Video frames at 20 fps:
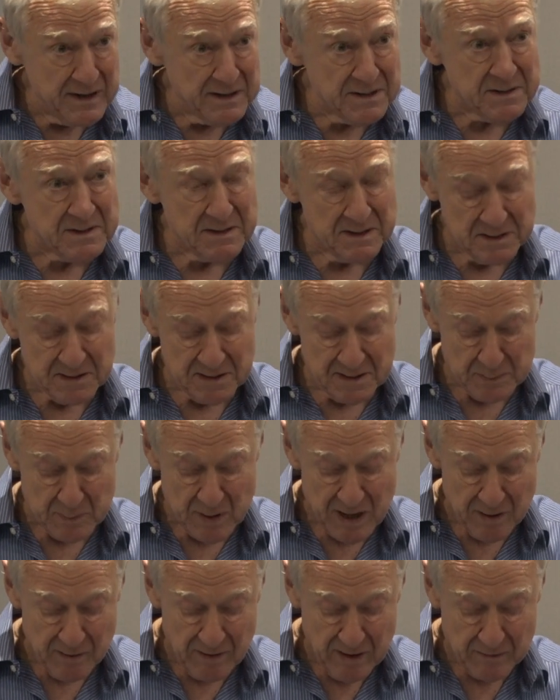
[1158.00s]
instances
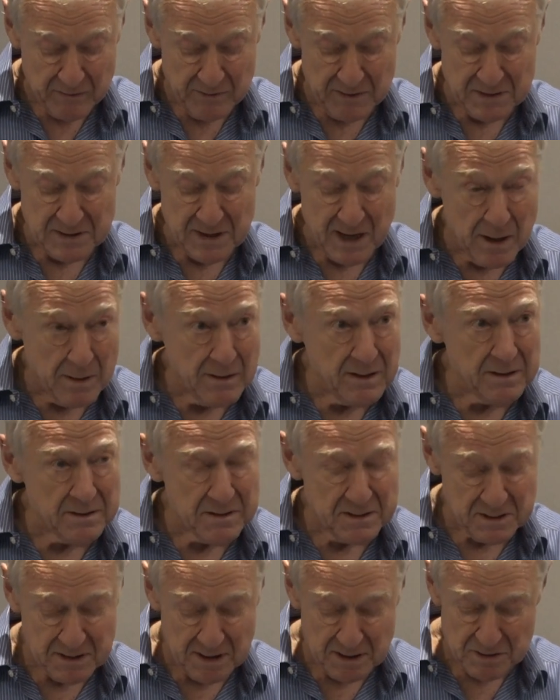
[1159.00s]
by reference only
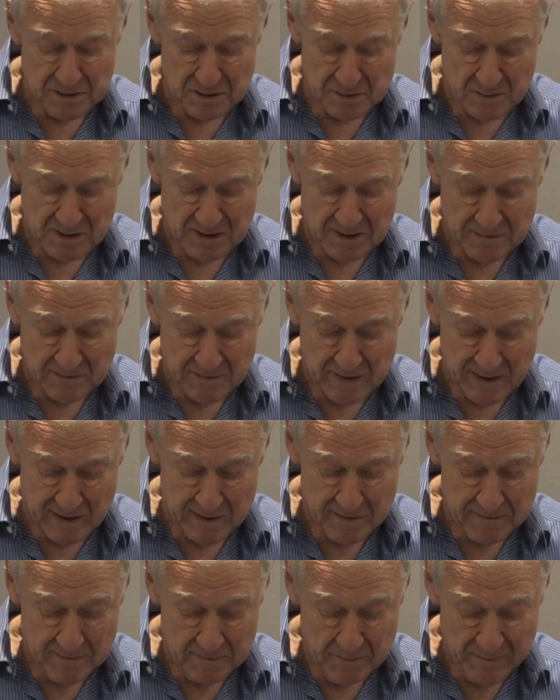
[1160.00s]
to Section
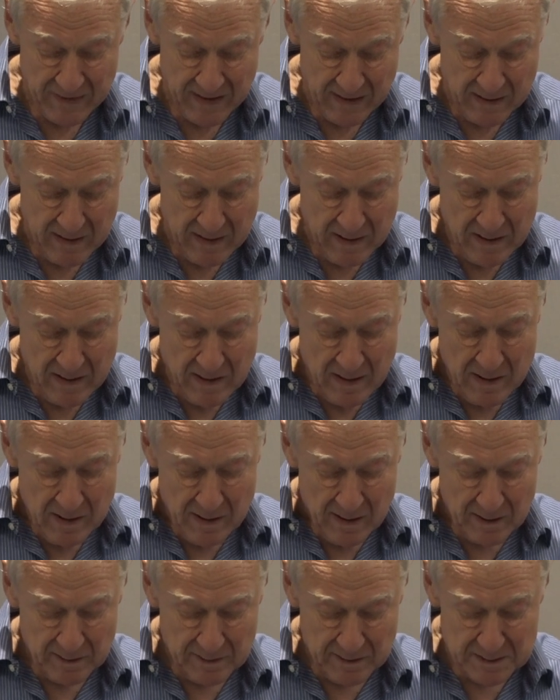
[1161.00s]
25.
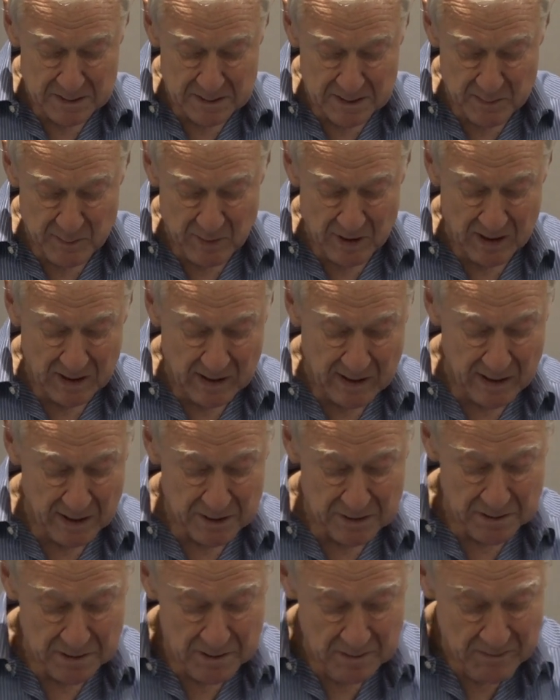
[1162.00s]
In this
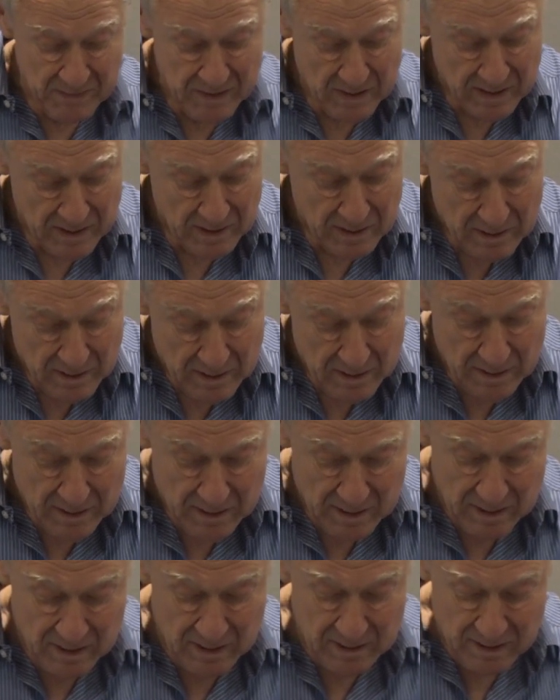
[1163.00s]
communication,
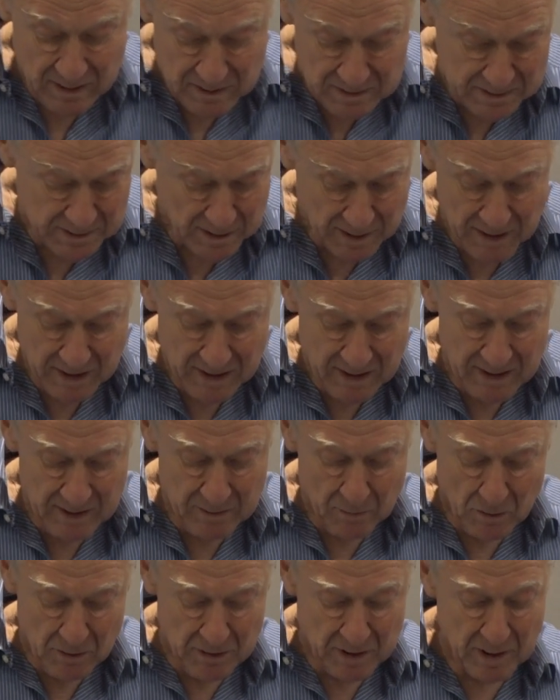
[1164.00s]
in
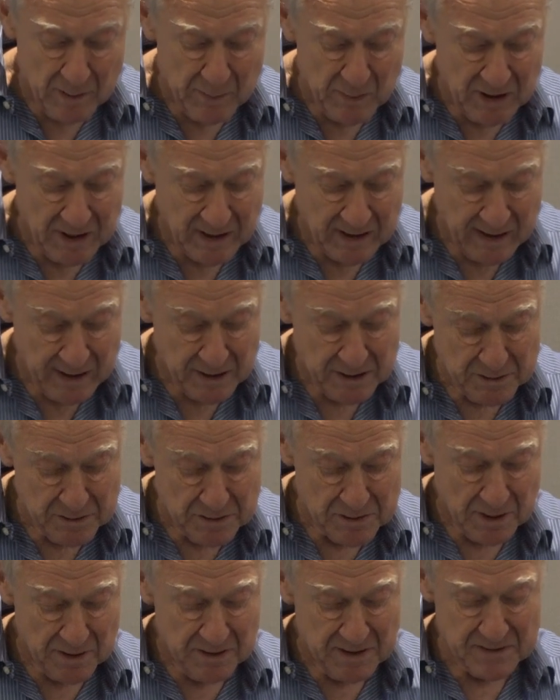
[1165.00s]
all the
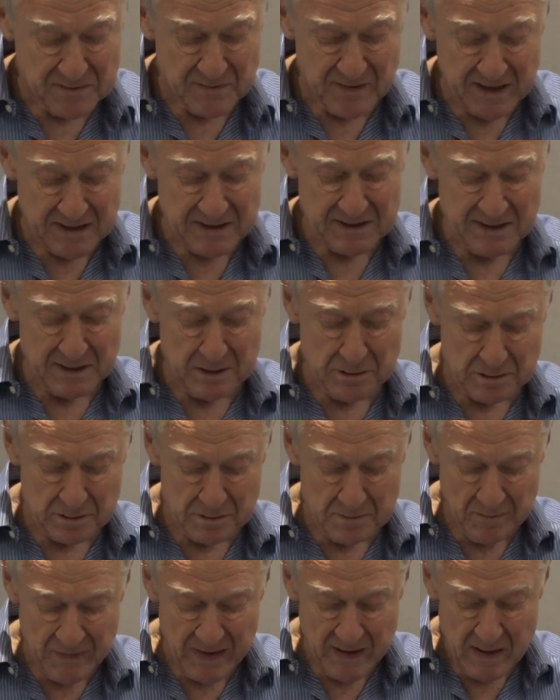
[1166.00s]
communications on this vexed
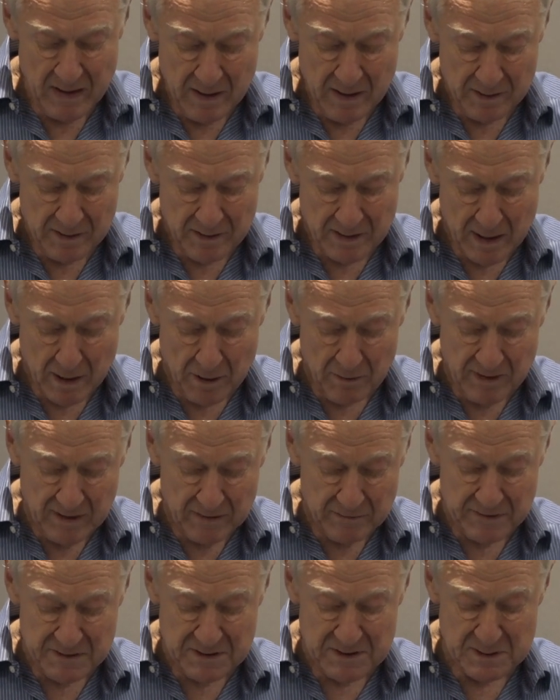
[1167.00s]
issue, no
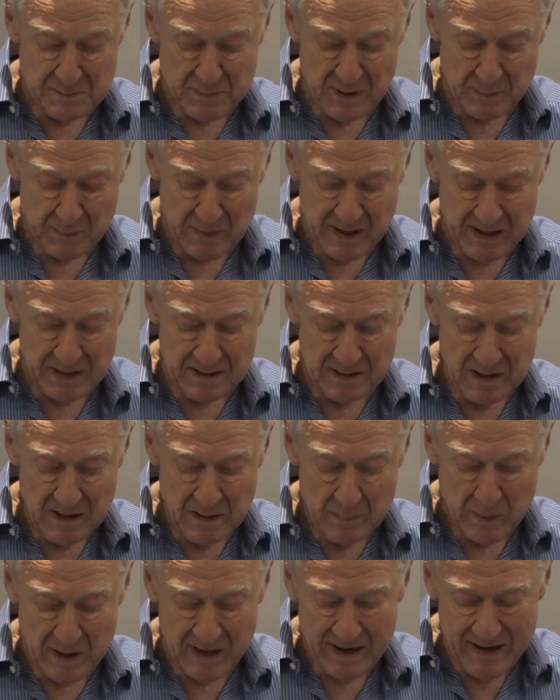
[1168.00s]
reference has been
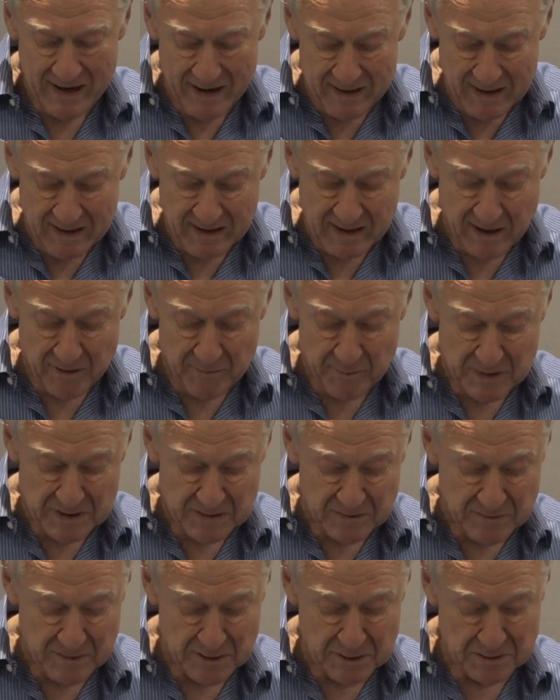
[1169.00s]
made by any government
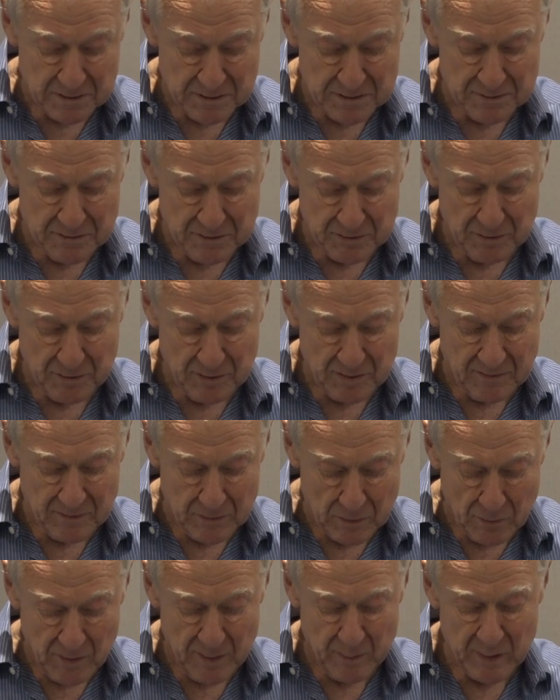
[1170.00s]
official to the rule of
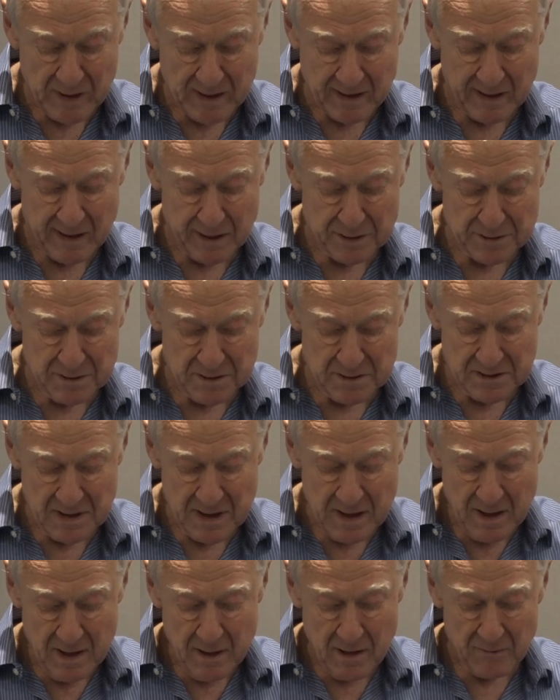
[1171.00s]
law implications
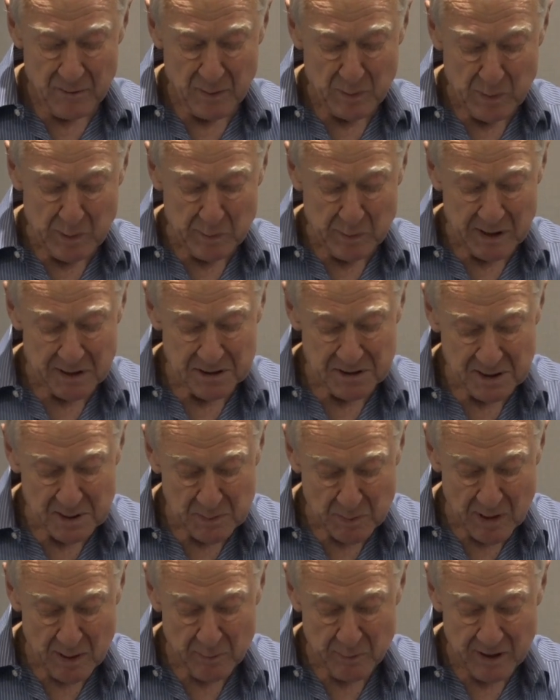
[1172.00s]
of the proposed
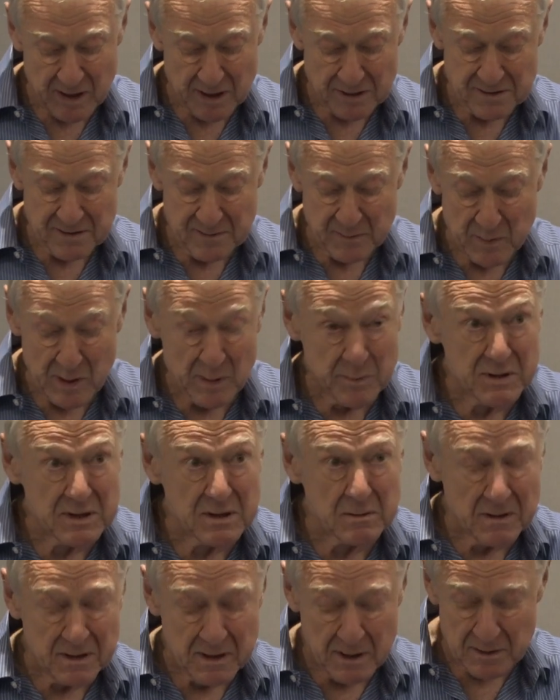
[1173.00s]
expropriation of
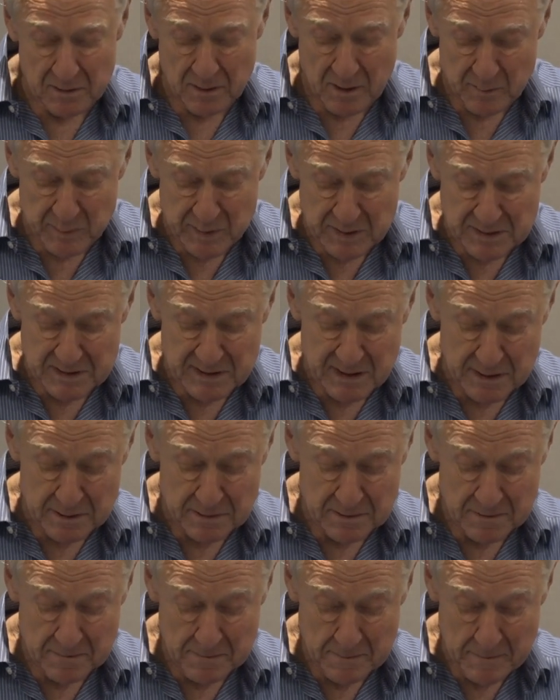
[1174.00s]
property without
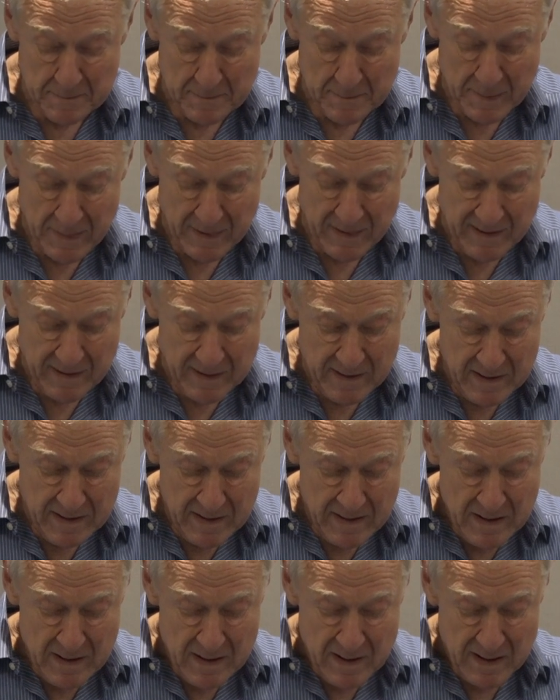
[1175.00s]
compensation.
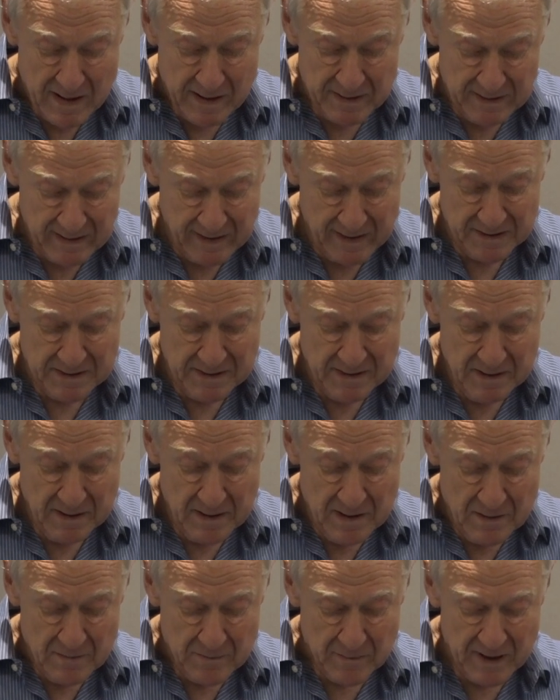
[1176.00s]
And yet,
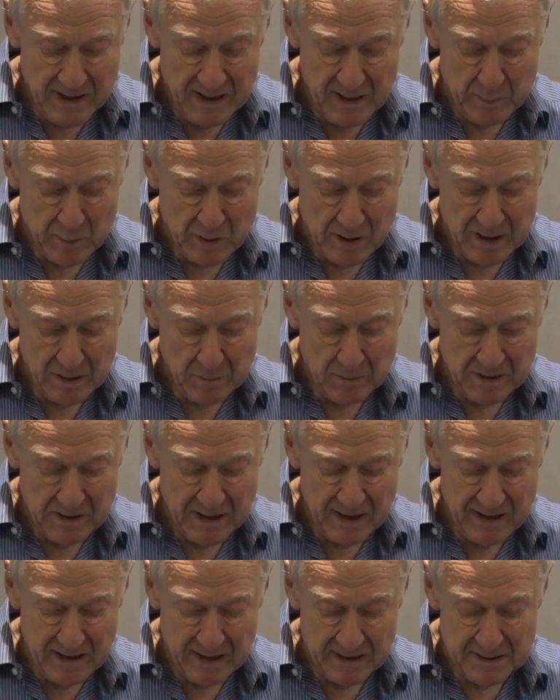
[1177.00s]
for anybody with
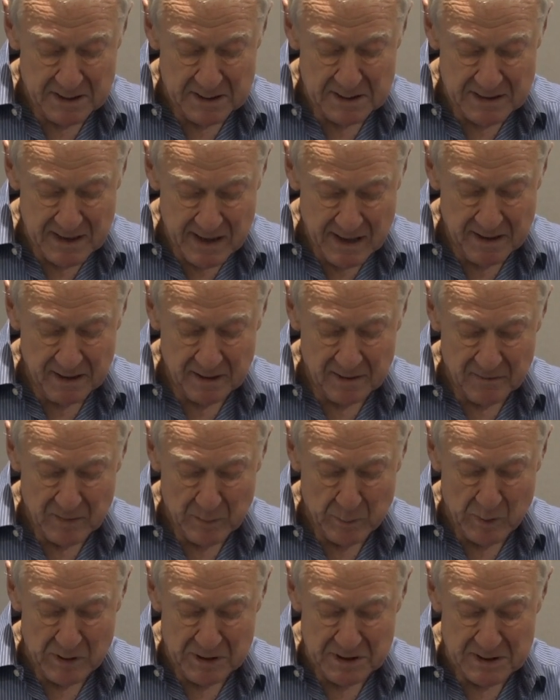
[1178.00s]
any understanding of the
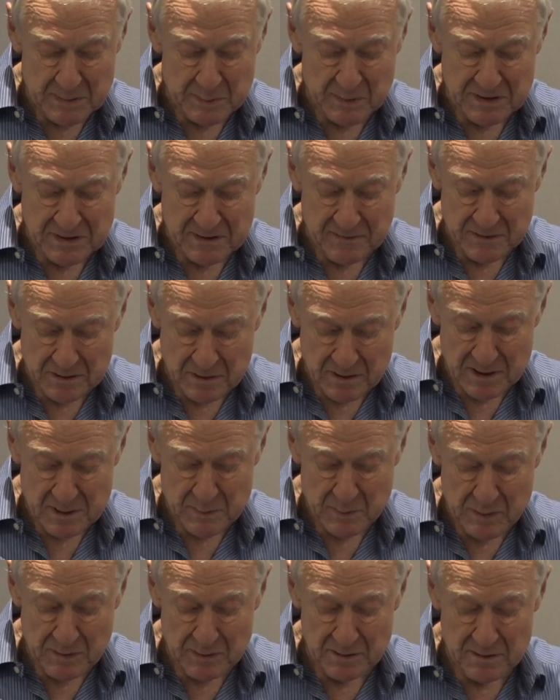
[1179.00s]
principles of
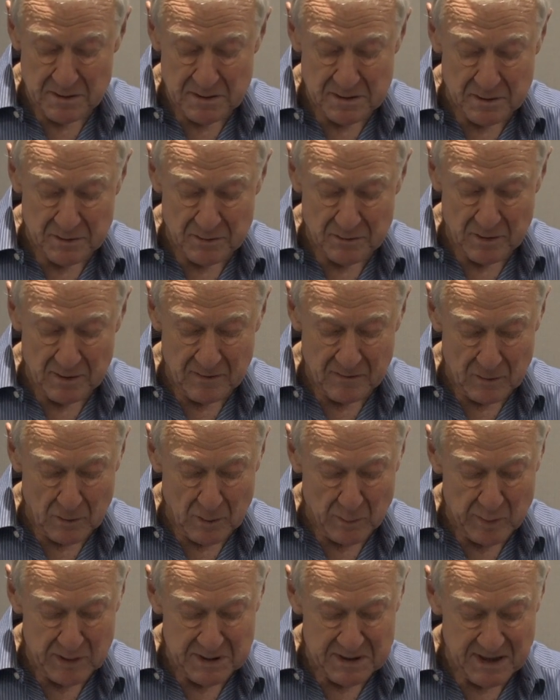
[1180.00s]
jurisprudence, the rule of
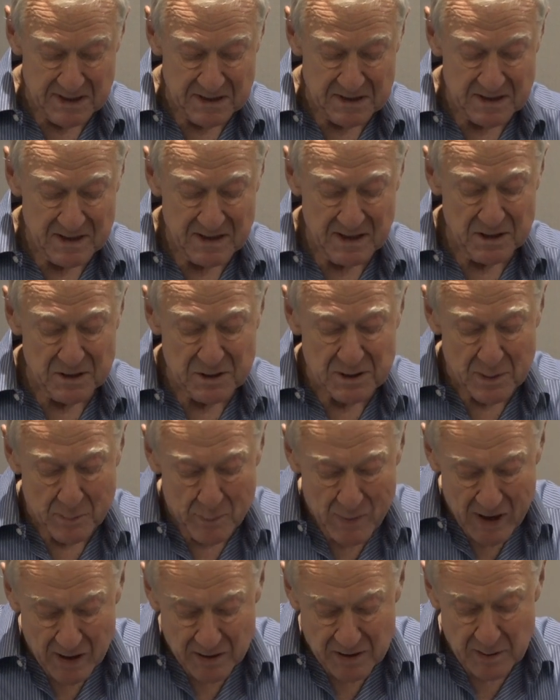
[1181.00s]
law presents an
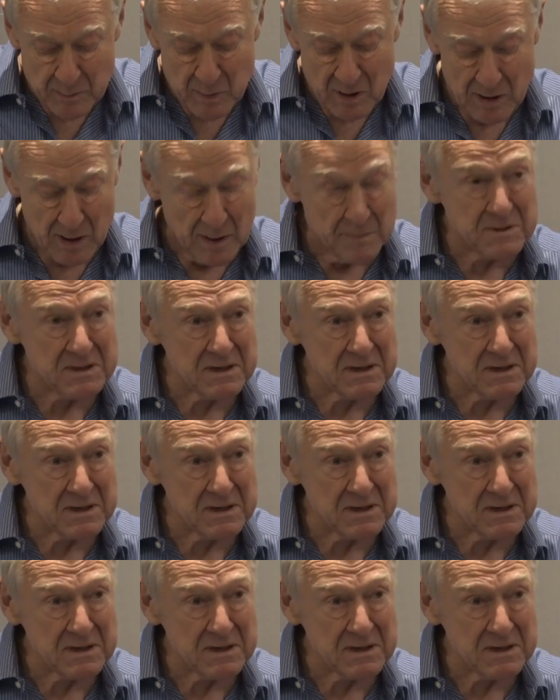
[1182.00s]
insurmountable